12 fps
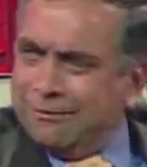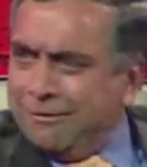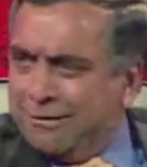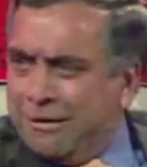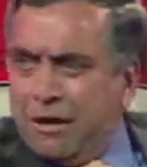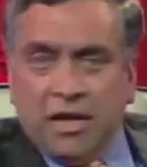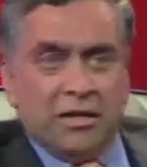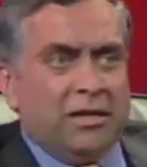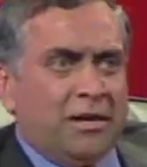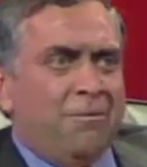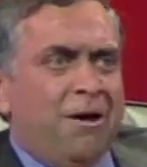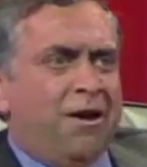I say,
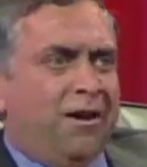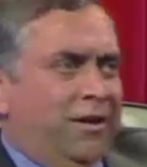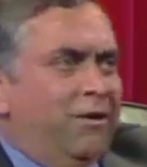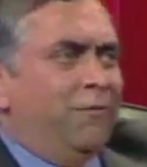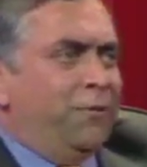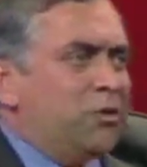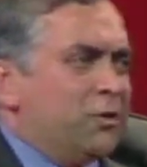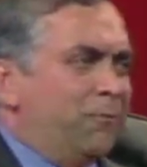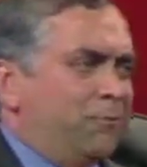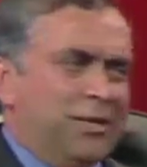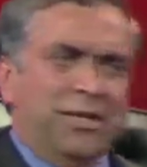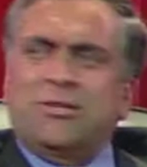come on, we
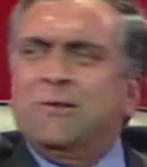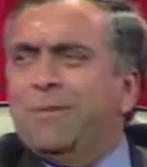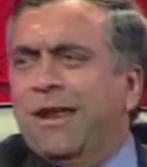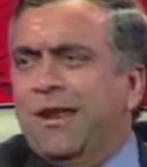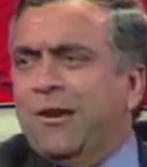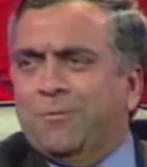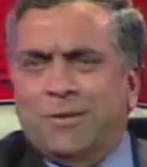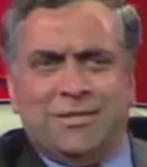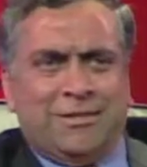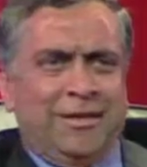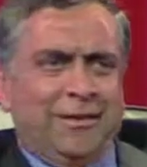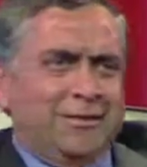ship 60 million of these
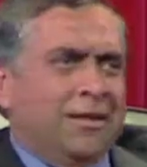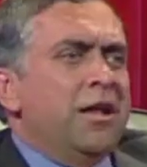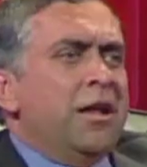things.